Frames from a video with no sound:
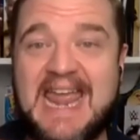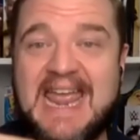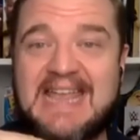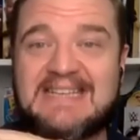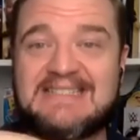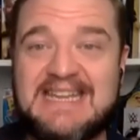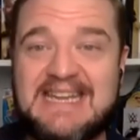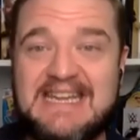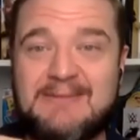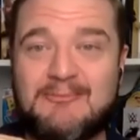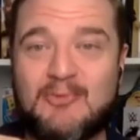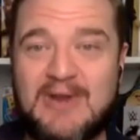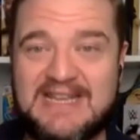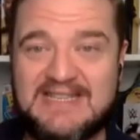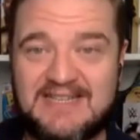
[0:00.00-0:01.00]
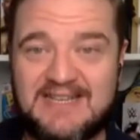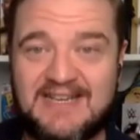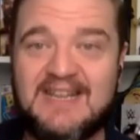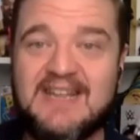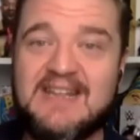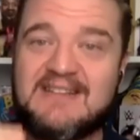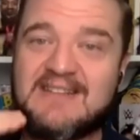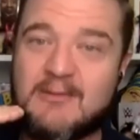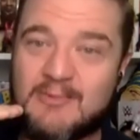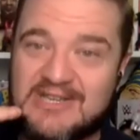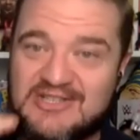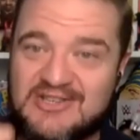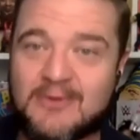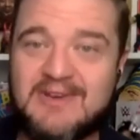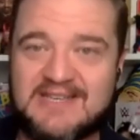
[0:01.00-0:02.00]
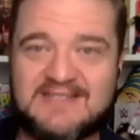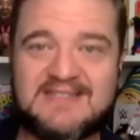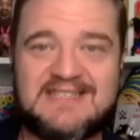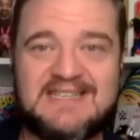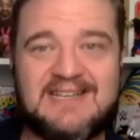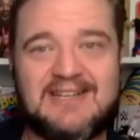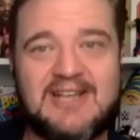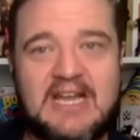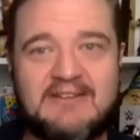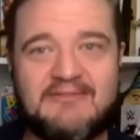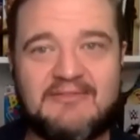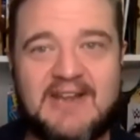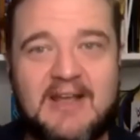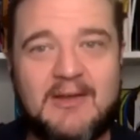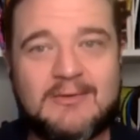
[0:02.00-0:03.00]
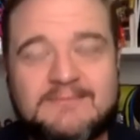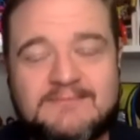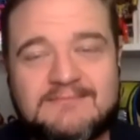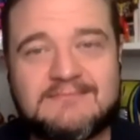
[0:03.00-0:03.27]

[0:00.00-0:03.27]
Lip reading: tag team wrestling that we don't get to see a lot of now.